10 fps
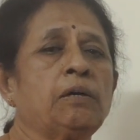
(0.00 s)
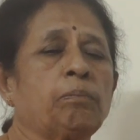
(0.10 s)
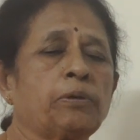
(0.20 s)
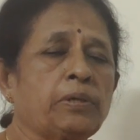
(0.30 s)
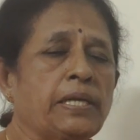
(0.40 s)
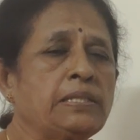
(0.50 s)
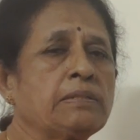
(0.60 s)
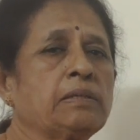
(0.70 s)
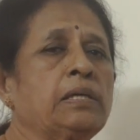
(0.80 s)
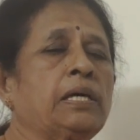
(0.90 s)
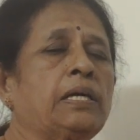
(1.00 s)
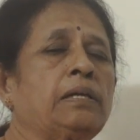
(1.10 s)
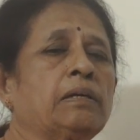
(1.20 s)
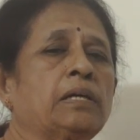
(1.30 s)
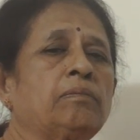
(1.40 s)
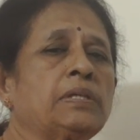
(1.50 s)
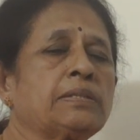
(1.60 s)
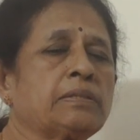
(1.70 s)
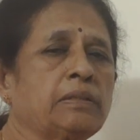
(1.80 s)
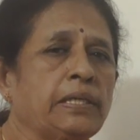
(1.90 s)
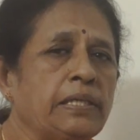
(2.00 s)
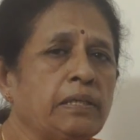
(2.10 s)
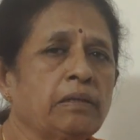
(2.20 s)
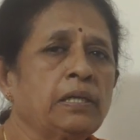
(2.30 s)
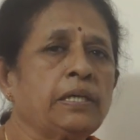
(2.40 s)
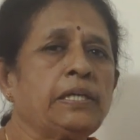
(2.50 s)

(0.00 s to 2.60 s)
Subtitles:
proteins and converts it